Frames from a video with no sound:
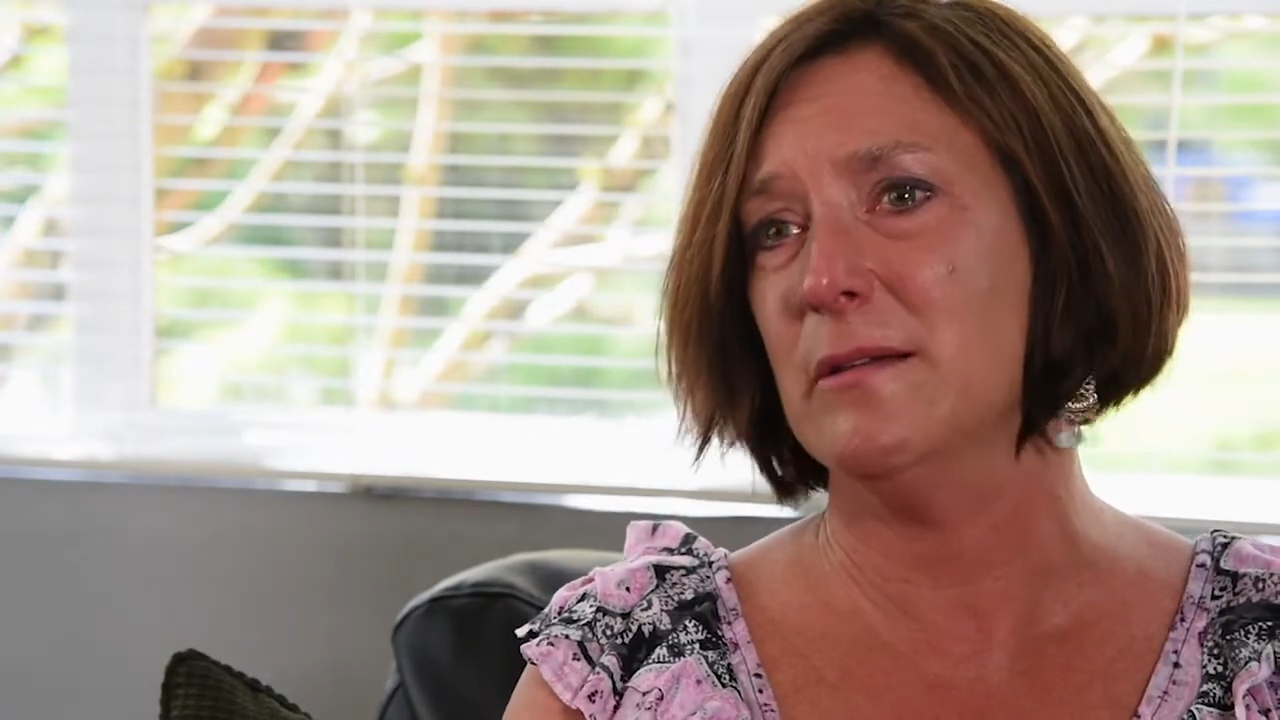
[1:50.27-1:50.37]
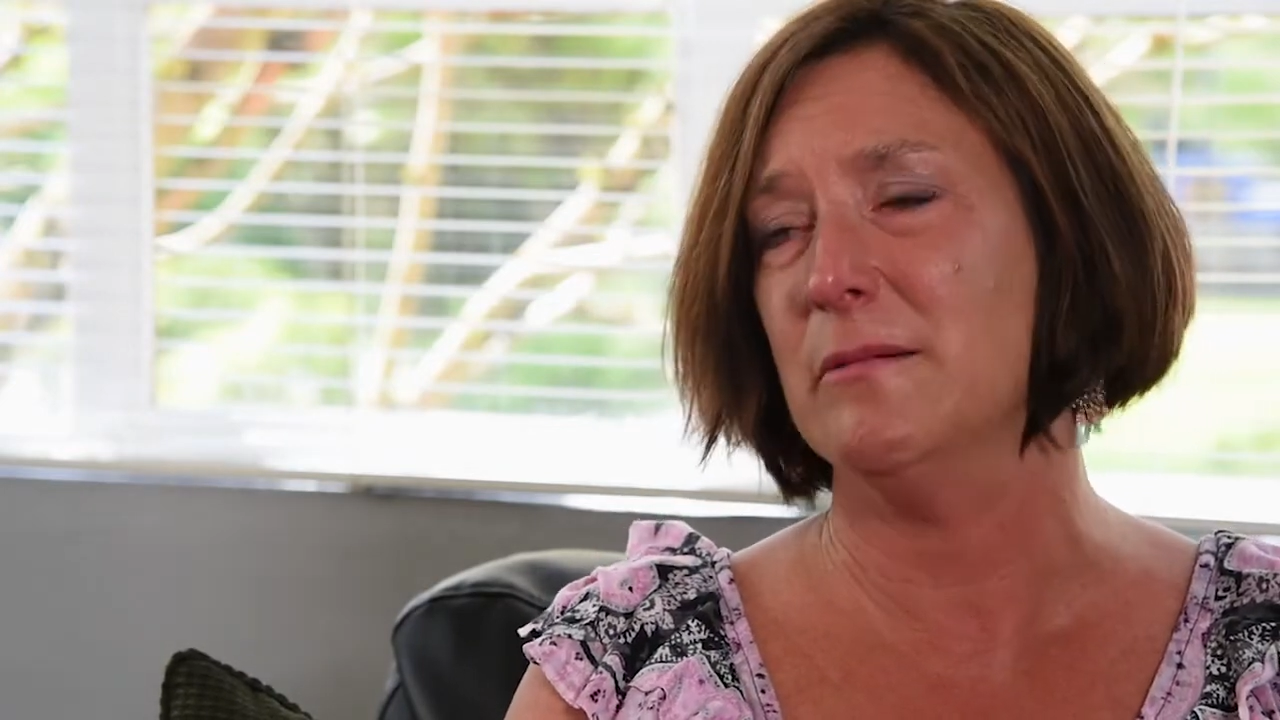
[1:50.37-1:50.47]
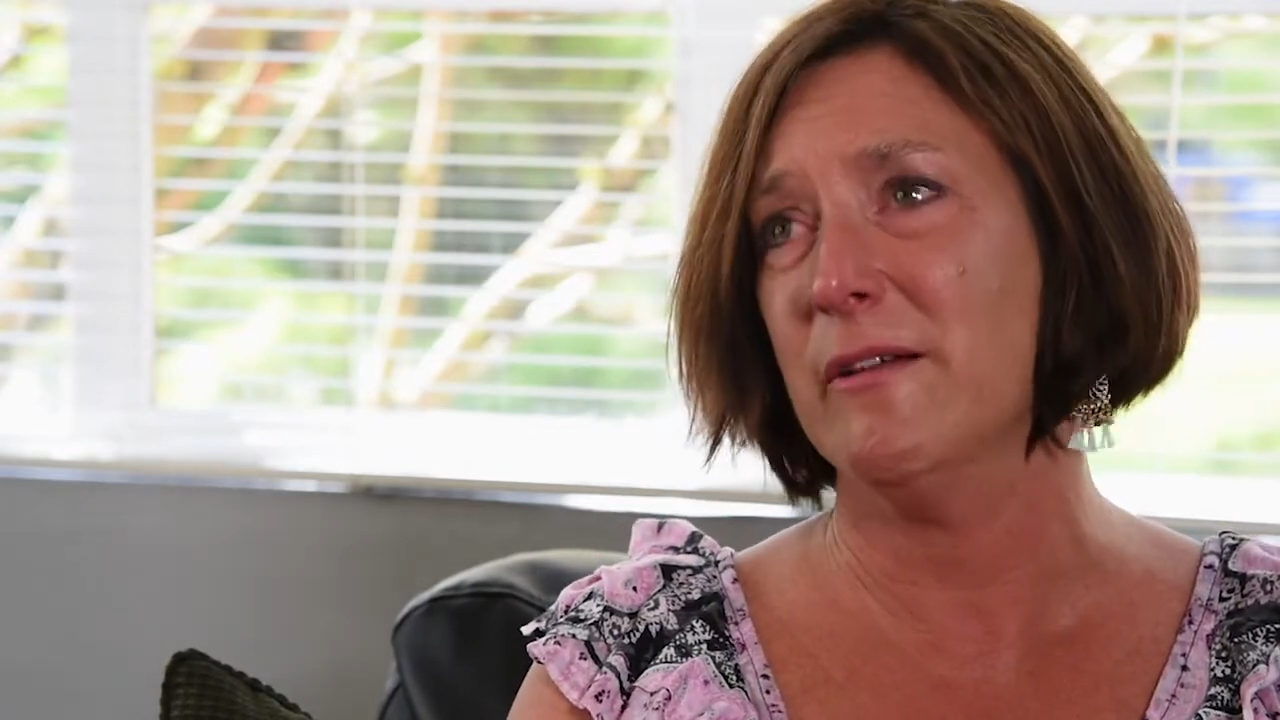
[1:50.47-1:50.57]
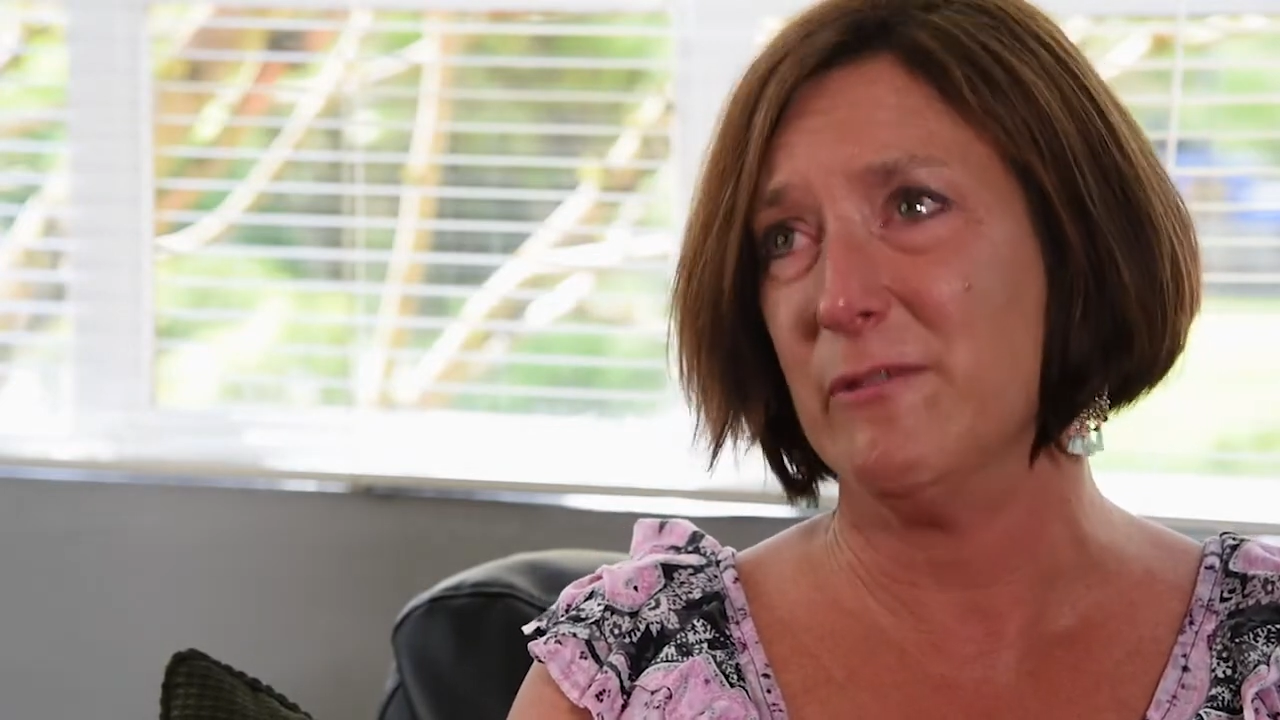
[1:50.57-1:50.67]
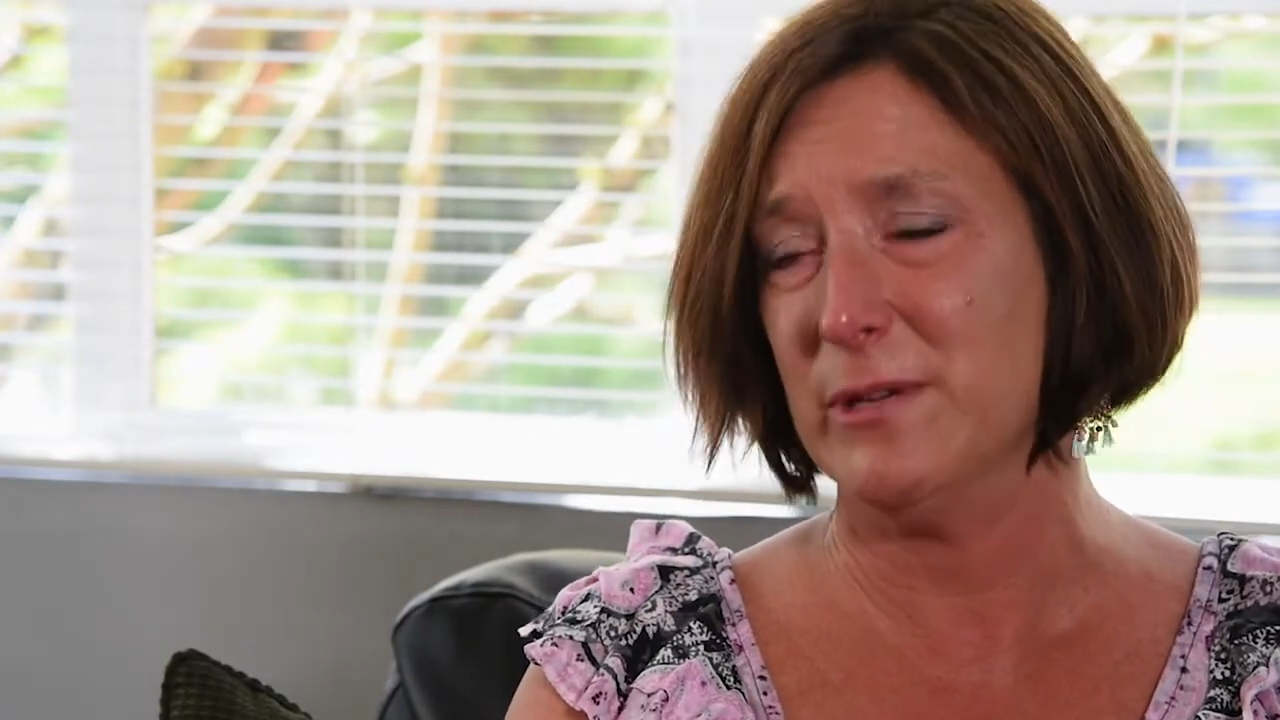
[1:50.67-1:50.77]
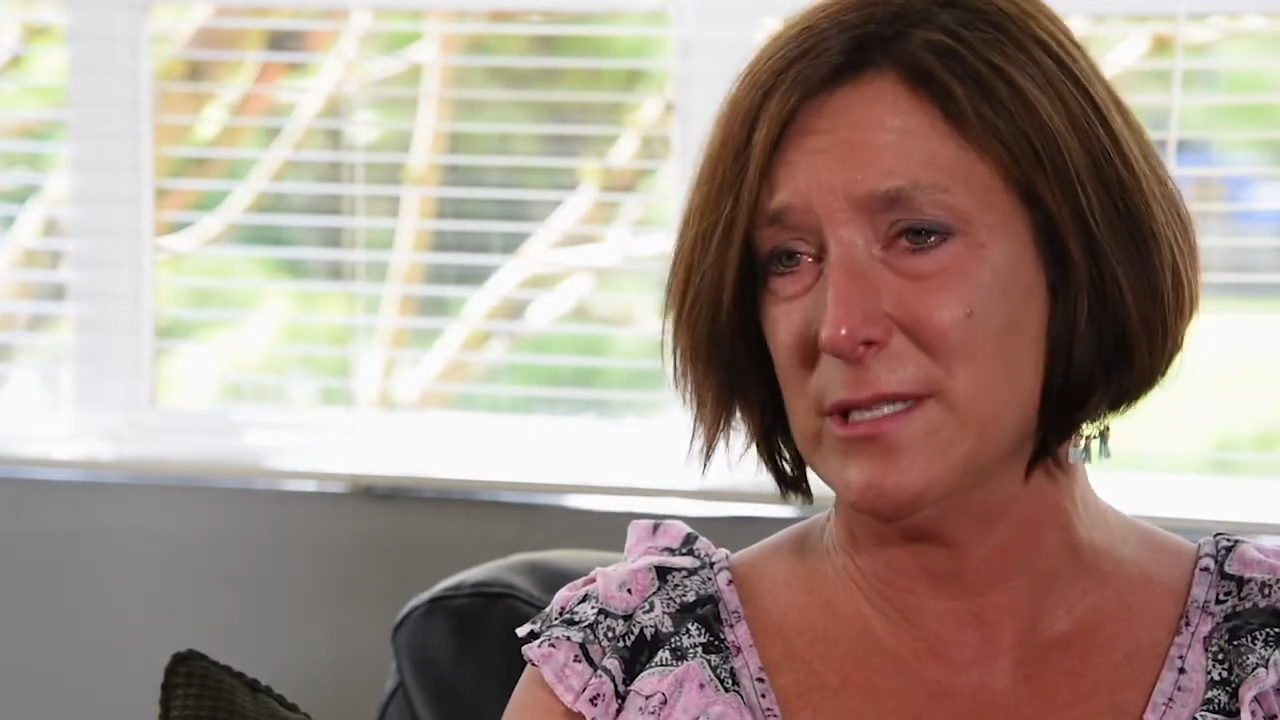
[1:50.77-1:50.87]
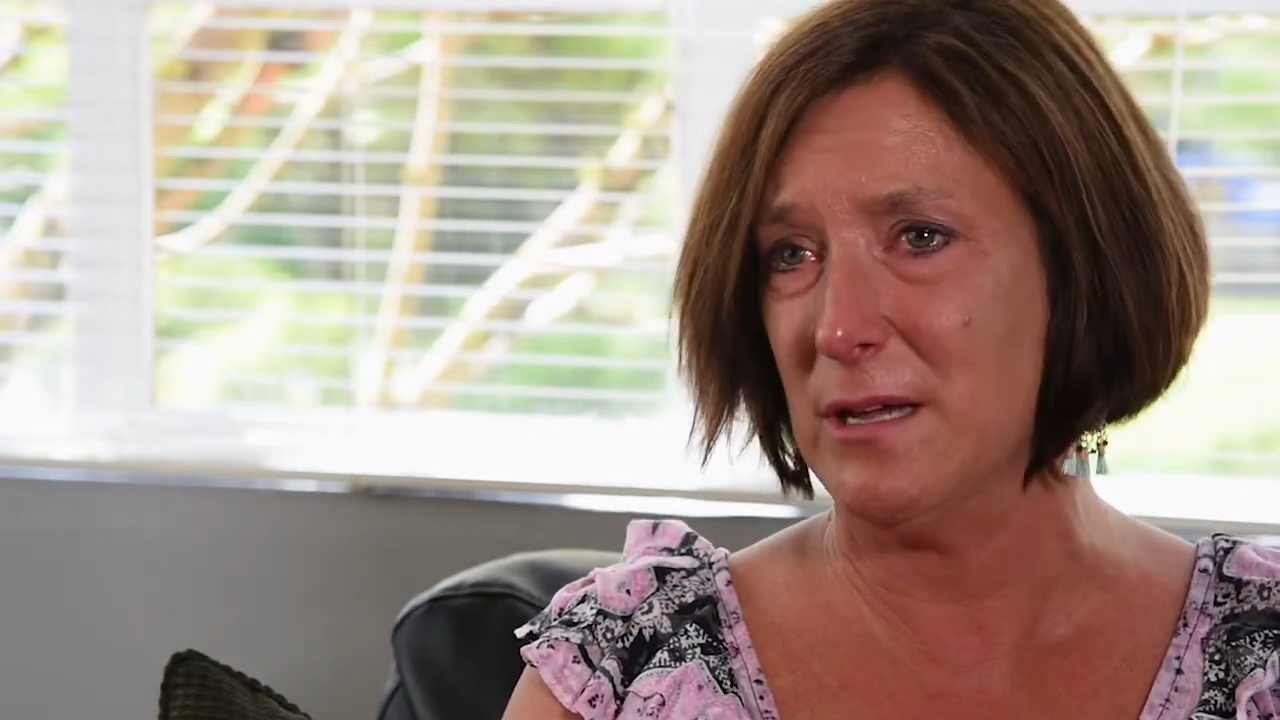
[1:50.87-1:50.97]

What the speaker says: and everyone